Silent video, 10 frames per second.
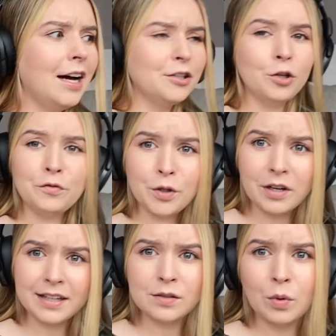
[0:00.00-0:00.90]
I don't know if you
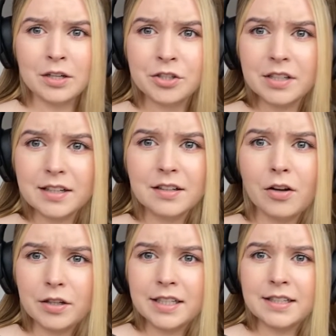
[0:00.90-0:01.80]
guys watch
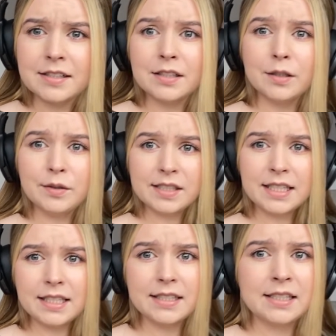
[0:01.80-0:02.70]
Claudia
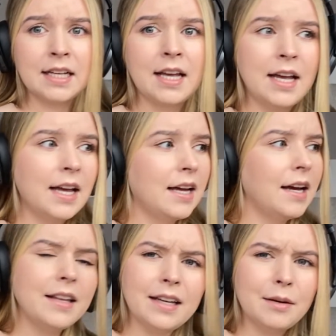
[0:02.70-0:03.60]
Salewski's,
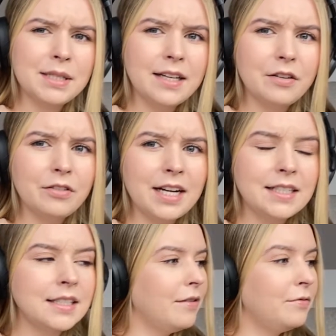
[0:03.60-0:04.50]
I think I'm saying it right,
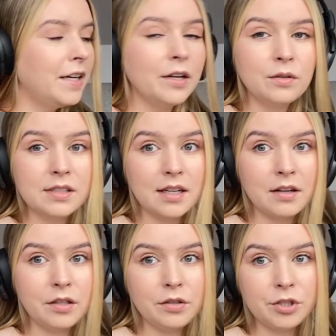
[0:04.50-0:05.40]
videos
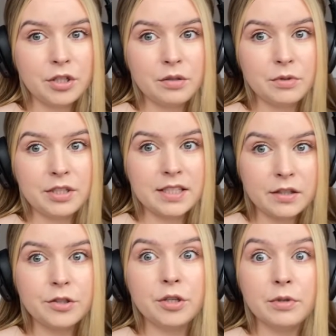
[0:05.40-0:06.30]
on YouTube. She's a
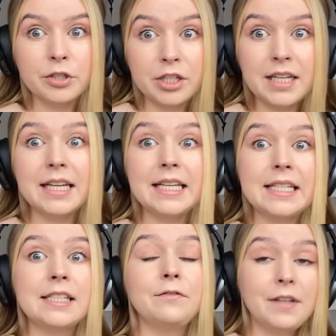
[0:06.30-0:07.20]
YouTuber. She
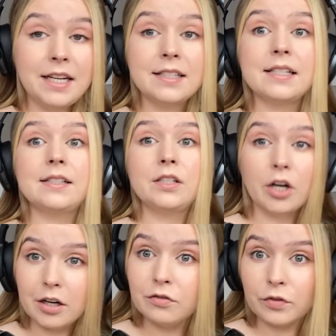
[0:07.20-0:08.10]
is Finneas's
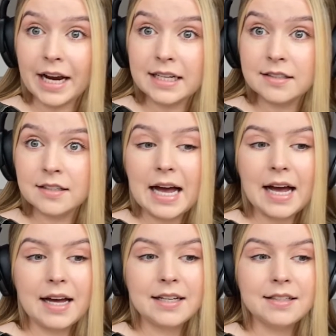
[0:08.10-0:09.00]
girlfriend.
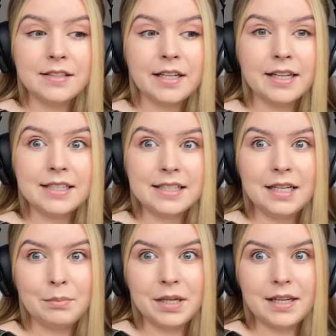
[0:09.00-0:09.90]
And you get a
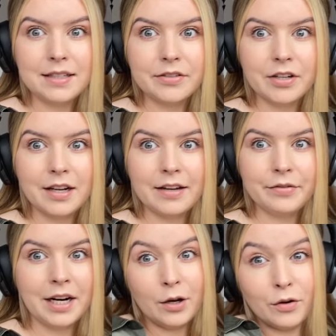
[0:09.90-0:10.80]
sneak peek into their life.
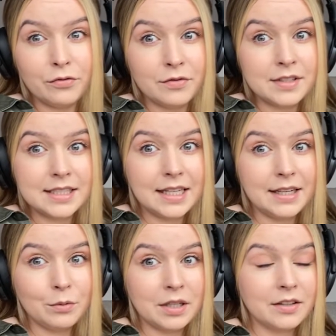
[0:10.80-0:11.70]
And I love
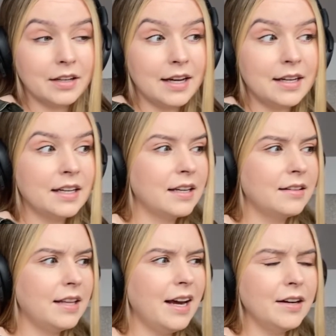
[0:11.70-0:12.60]
seeing what they're like.
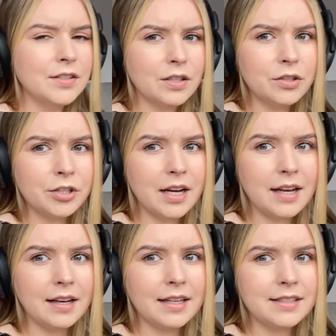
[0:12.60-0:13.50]
They are such a
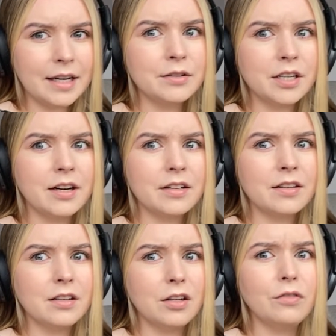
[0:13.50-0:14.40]
like down to earth,
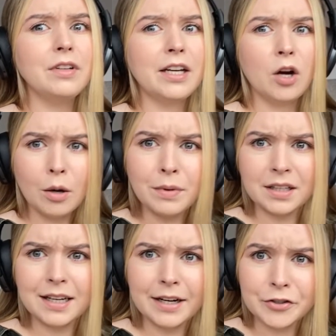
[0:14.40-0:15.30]
lovely couple,
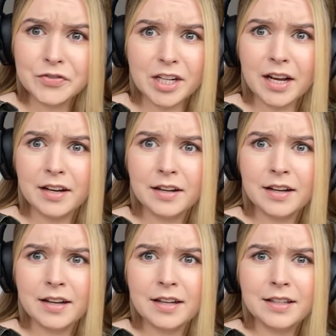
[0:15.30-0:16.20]
can I just say.
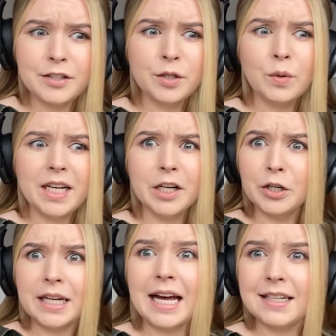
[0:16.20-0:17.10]
They do ear
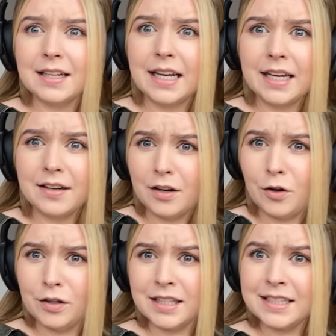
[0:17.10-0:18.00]
candling and
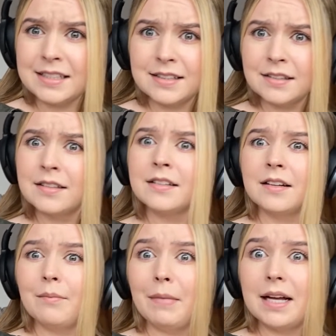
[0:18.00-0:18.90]
all this
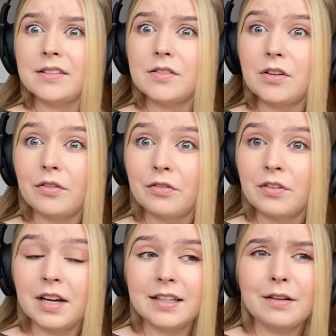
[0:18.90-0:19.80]
mad stuff.
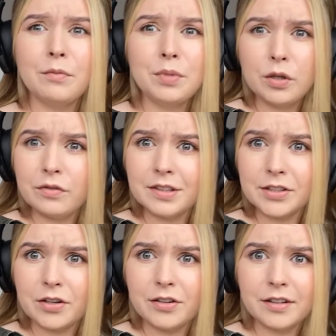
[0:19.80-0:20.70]
And they have a beautiful
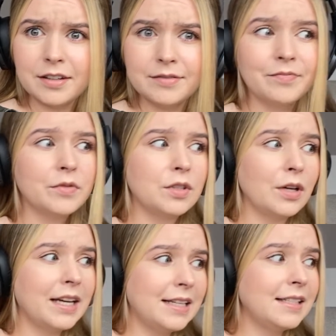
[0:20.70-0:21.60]
dog. So
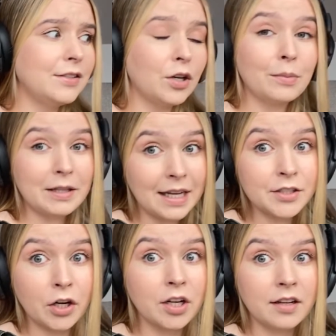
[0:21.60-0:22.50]
I guess he's talking about that
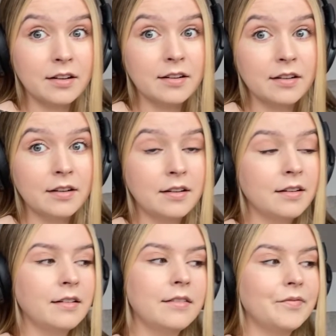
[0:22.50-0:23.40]
dog.
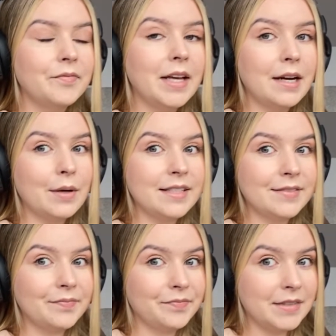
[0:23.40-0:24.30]
Anyways,
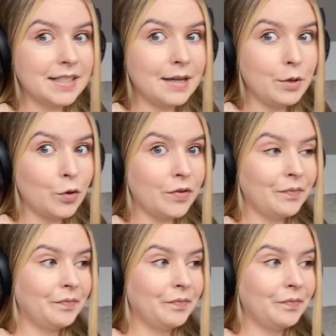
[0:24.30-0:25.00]
let's keep going.